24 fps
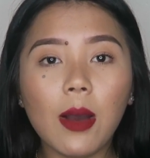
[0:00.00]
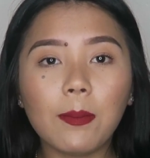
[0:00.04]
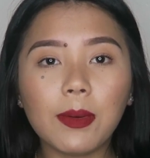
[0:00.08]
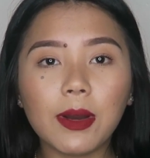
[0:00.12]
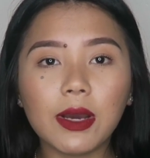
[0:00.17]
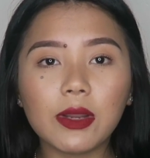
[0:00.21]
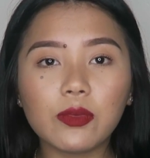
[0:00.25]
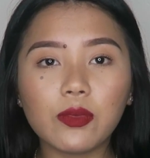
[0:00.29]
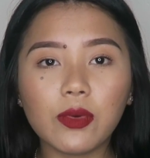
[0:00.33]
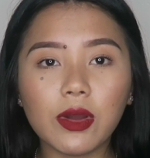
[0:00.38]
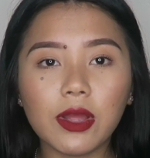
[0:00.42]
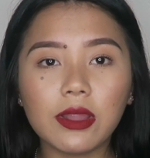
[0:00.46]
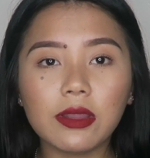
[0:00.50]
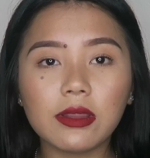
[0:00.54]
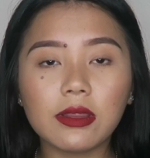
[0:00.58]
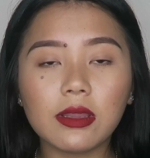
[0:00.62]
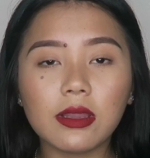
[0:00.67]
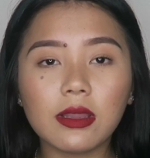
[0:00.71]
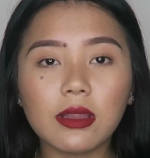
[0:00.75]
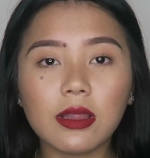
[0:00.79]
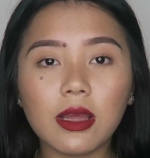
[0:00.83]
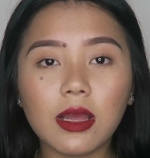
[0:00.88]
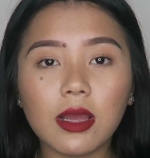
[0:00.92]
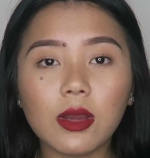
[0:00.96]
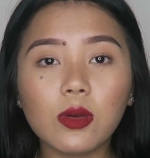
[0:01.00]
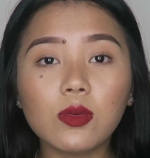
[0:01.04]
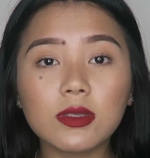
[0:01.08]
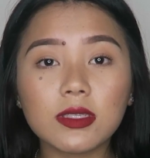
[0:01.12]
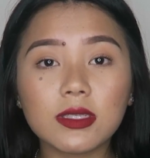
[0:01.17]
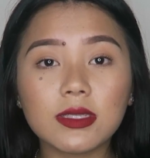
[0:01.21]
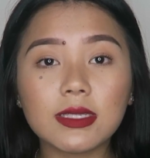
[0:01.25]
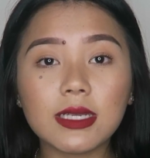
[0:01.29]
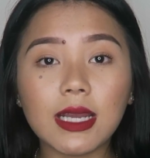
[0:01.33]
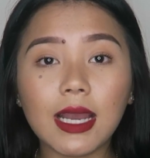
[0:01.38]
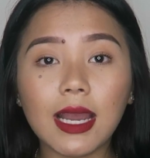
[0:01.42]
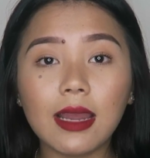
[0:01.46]
But when it
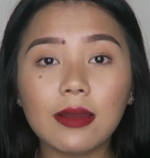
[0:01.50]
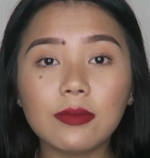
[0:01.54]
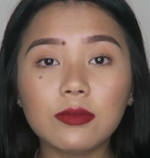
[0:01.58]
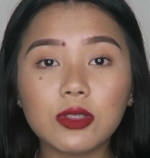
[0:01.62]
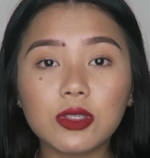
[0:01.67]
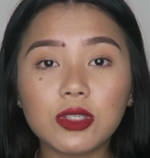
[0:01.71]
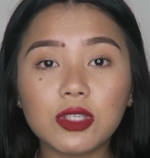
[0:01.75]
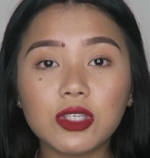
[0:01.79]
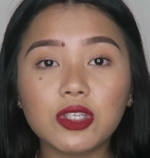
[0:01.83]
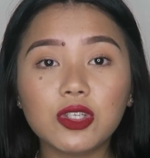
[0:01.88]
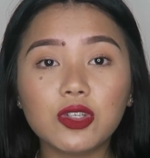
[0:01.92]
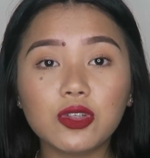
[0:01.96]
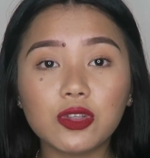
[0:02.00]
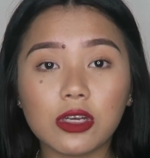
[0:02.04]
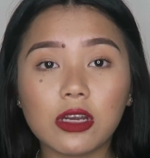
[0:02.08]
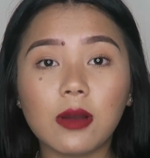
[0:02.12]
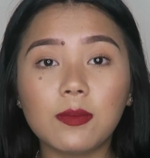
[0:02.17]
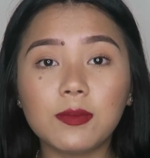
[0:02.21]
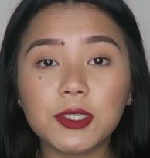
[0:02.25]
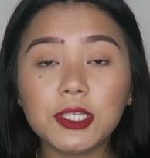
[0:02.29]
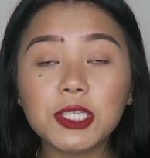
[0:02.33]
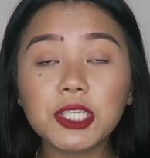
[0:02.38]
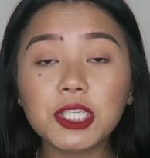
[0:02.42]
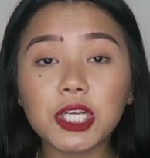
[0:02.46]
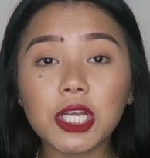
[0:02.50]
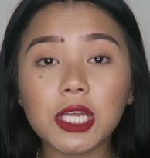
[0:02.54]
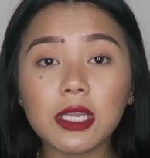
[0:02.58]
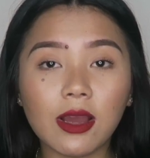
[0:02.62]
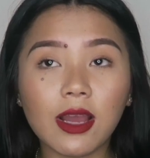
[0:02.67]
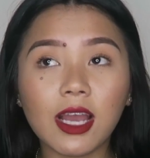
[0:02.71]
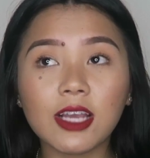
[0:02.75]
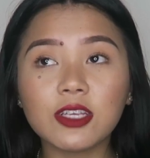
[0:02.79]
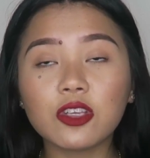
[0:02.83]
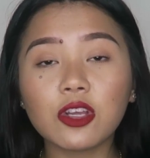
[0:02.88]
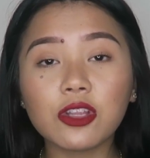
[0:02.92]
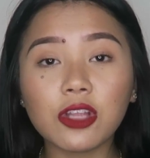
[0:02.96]
was time to do the competition,
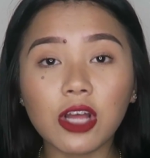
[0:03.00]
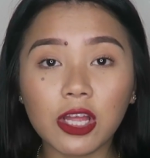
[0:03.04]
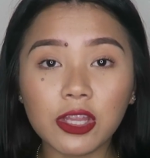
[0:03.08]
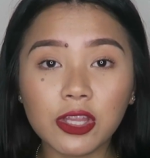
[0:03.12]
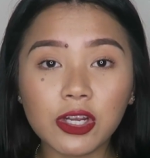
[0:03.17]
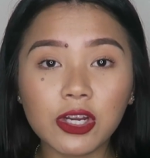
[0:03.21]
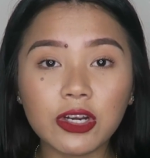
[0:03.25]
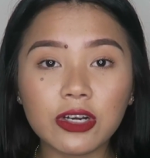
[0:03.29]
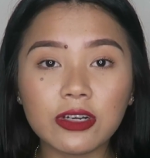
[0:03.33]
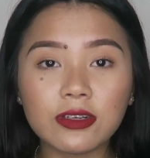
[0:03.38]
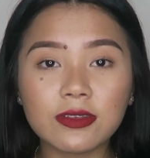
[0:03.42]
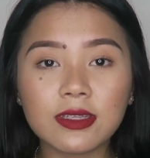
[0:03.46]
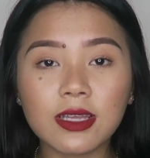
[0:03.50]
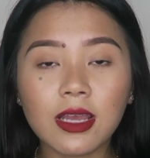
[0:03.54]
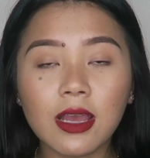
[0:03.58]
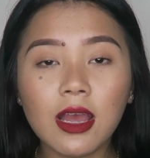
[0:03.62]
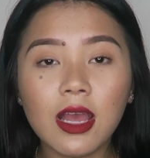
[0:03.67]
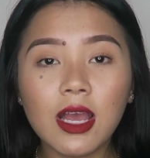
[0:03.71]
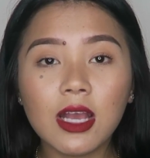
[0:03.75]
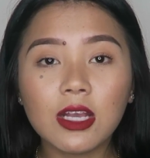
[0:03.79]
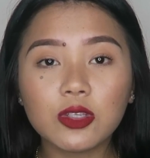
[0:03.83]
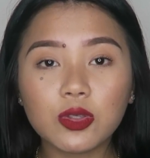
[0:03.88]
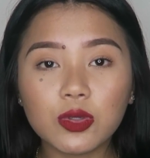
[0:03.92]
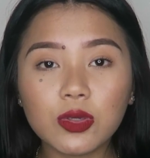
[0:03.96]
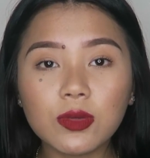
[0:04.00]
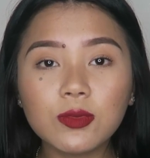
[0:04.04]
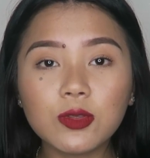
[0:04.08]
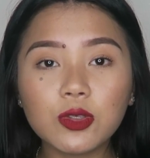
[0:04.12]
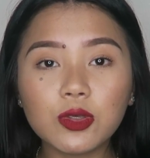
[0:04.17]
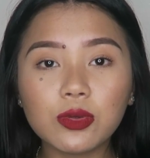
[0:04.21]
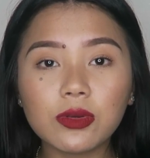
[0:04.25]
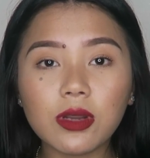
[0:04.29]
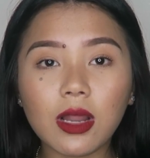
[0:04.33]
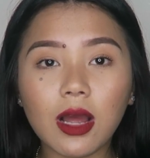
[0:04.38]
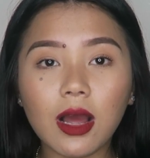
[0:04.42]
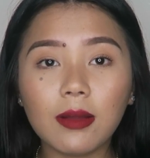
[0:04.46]
I saw the other girl's
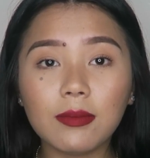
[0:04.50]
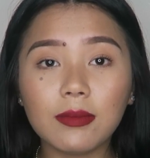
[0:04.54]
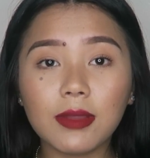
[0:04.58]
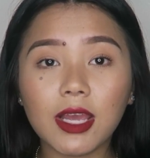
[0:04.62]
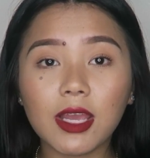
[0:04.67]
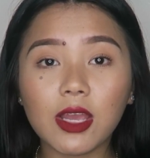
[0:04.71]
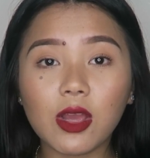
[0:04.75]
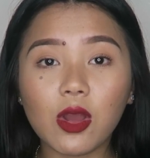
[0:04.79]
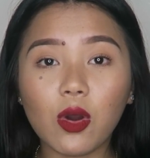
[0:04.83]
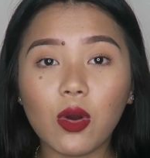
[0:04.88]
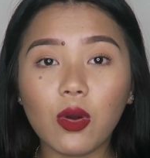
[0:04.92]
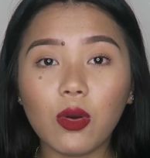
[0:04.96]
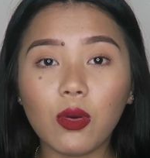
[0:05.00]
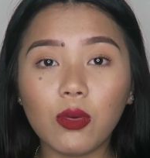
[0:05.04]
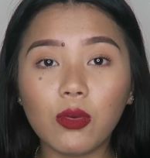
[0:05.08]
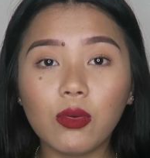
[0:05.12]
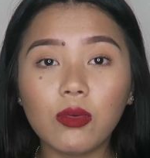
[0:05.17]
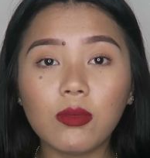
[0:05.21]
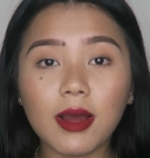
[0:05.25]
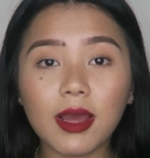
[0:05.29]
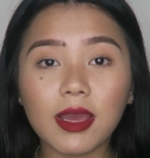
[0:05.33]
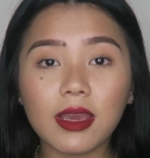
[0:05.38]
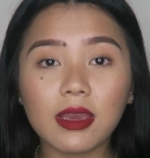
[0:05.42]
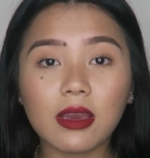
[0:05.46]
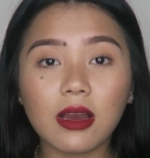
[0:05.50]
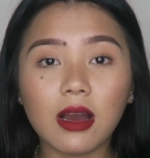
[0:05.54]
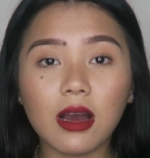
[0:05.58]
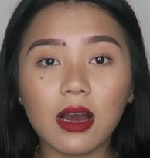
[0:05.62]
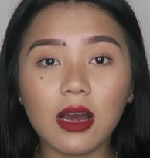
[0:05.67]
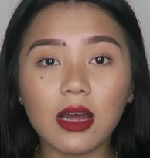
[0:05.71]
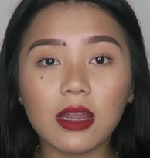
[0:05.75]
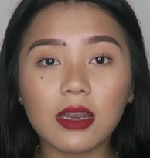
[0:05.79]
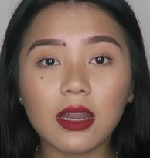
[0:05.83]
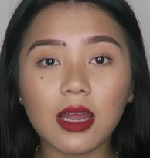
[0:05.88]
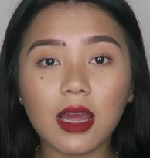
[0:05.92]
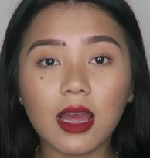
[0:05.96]
swimsuit. I'm like, oh my
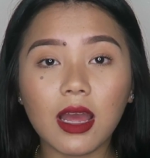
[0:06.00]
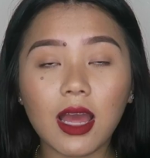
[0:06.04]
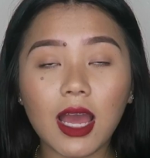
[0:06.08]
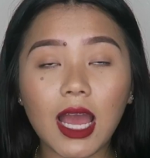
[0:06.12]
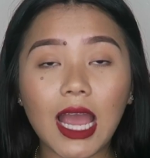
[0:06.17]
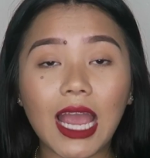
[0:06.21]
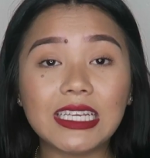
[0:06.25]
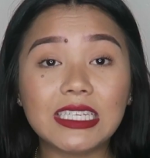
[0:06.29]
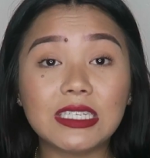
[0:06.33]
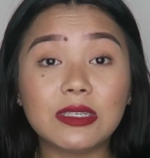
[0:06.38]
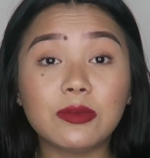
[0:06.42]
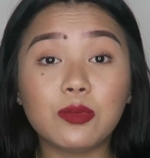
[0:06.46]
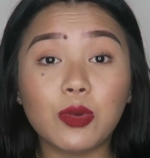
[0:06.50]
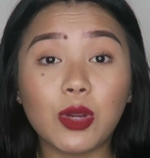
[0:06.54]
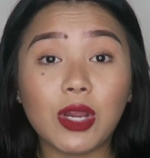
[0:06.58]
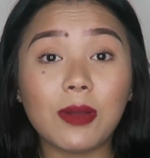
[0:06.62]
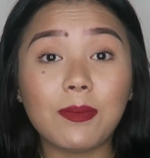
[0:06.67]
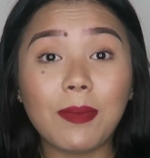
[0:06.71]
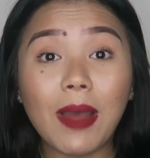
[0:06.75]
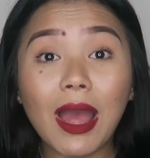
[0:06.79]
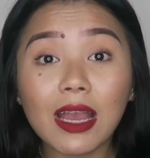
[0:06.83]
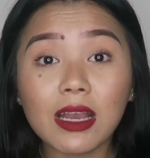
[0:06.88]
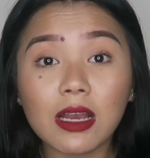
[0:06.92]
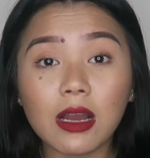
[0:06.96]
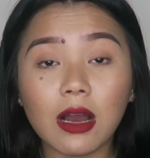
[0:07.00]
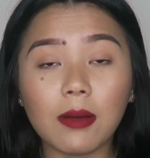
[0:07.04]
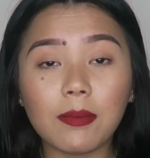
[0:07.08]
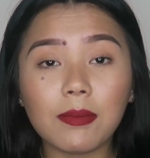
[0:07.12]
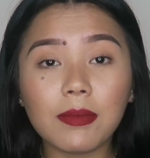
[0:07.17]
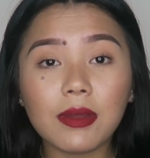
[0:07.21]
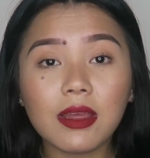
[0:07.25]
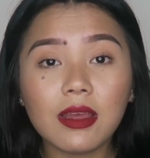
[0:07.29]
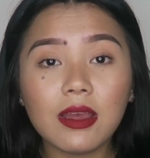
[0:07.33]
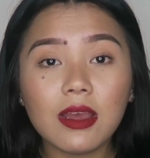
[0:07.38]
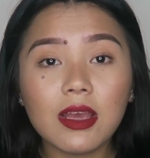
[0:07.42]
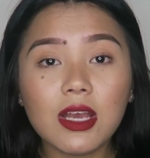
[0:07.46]
god, I didn't bring a
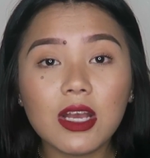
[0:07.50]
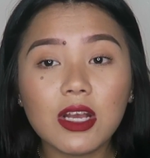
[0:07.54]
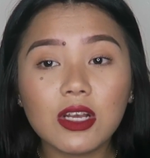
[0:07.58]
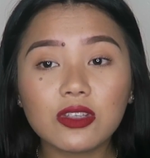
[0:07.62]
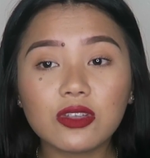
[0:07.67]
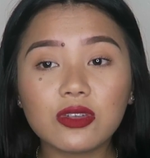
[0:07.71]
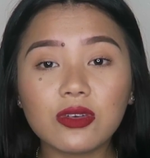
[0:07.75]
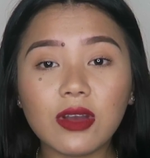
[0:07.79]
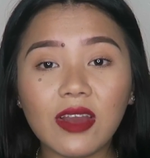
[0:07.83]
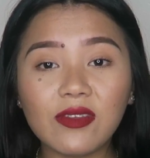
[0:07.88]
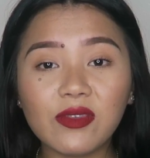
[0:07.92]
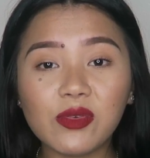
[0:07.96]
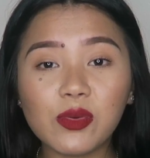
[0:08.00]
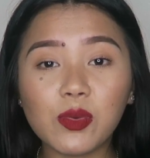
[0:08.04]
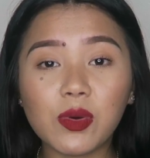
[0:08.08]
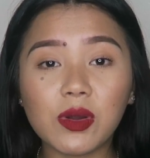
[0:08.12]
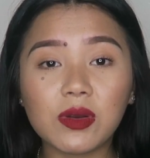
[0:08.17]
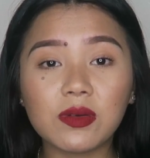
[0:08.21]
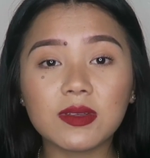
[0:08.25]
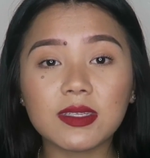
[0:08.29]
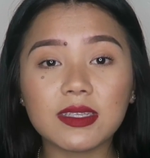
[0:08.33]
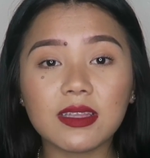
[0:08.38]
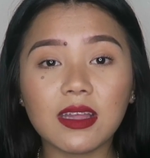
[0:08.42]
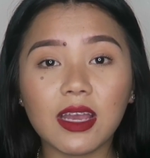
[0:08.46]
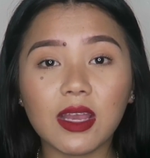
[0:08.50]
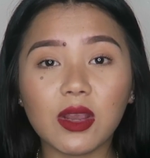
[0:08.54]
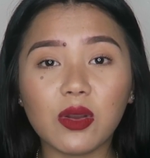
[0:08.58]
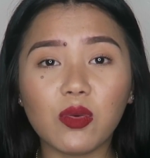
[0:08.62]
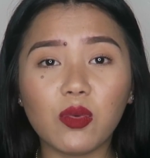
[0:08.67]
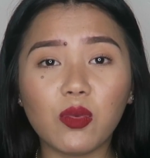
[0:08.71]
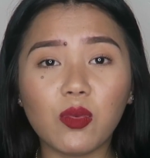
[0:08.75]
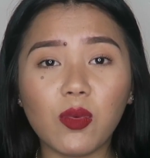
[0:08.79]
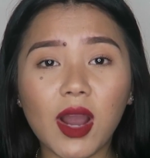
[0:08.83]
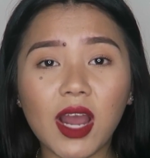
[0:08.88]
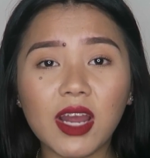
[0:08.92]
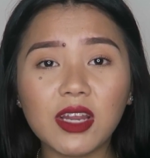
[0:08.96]
backup. So everyone was like,
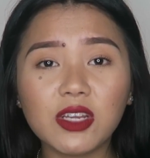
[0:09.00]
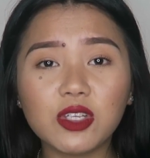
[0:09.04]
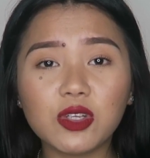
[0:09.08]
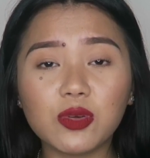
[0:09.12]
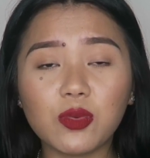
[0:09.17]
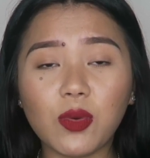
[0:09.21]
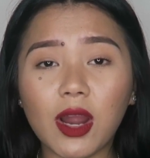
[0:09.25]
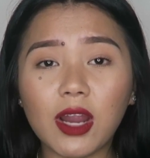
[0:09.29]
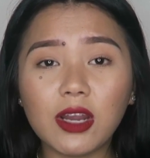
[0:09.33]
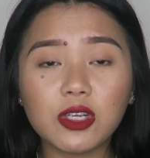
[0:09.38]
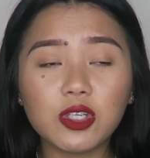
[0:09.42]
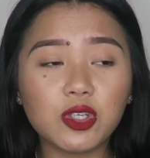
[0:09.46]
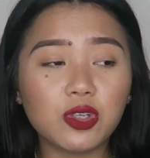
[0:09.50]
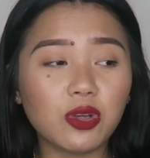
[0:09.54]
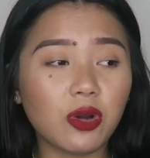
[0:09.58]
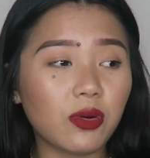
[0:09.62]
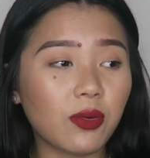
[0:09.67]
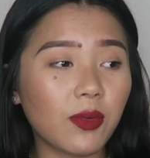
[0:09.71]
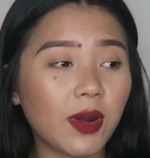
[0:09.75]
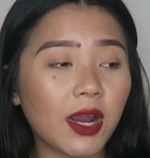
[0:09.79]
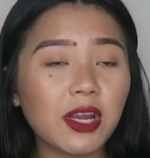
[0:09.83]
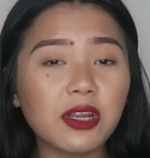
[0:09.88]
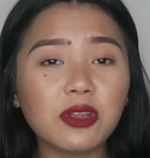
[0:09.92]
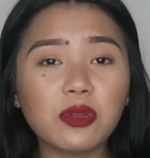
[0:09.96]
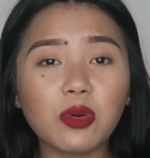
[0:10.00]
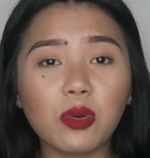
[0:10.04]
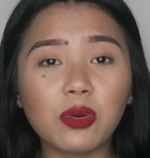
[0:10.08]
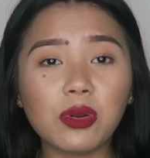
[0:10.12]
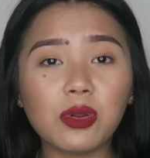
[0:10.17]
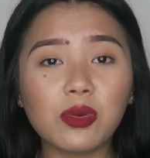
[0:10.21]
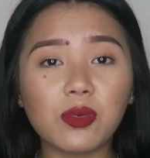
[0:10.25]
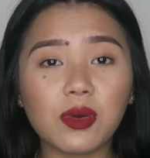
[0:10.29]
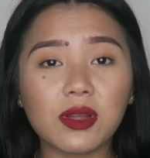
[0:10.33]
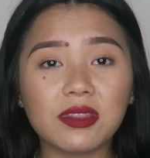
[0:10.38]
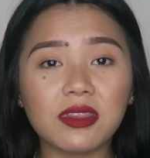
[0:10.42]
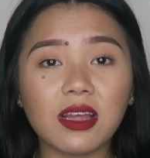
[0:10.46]
why are you the
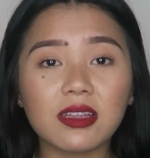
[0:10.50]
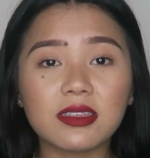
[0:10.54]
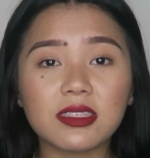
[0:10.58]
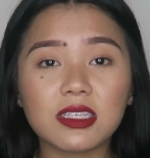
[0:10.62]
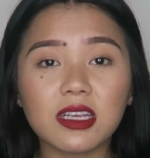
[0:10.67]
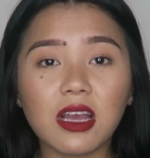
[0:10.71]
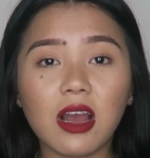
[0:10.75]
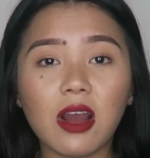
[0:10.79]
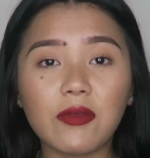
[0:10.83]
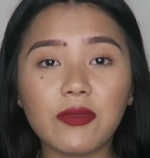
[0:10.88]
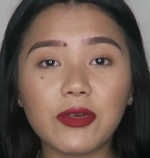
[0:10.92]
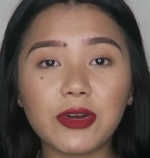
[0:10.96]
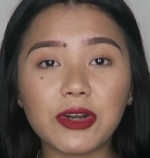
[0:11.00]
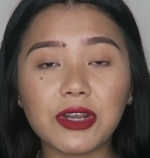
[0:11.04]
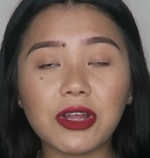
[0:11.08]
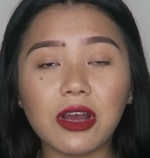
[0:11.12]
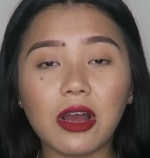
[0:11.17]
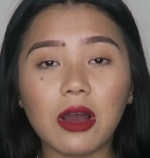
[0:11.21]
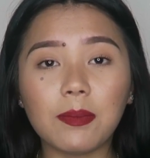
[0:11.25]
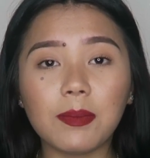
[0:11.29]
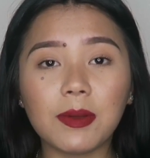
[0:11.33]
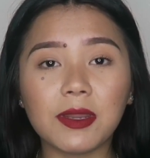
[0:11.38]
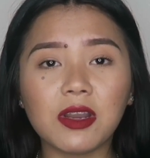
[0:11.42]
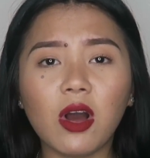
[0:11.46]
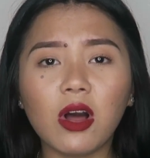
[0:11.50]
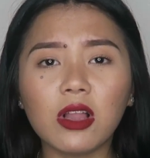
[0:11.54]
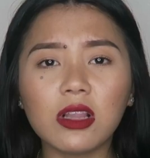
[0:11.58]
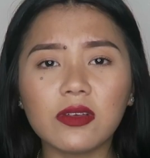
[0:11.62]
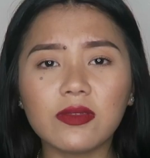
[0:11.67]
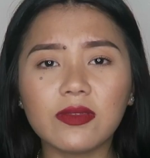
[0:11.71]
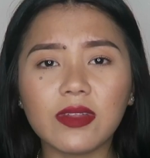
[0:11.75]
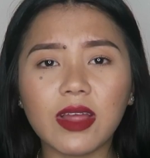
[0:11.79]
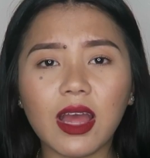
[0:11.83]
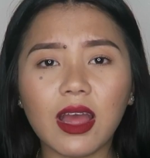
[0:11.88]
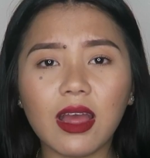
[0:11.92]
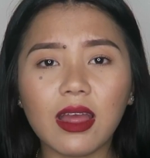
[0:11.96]
only one that's covered up and all
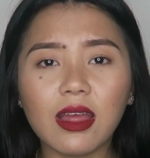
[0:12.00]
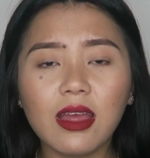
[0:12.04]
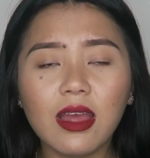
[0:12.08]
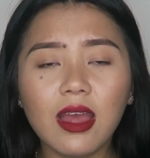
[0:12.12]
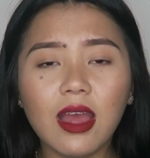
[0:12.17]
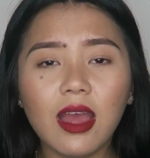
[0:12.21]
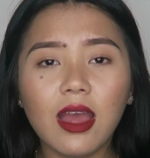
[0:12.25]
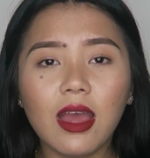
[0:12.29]
of that.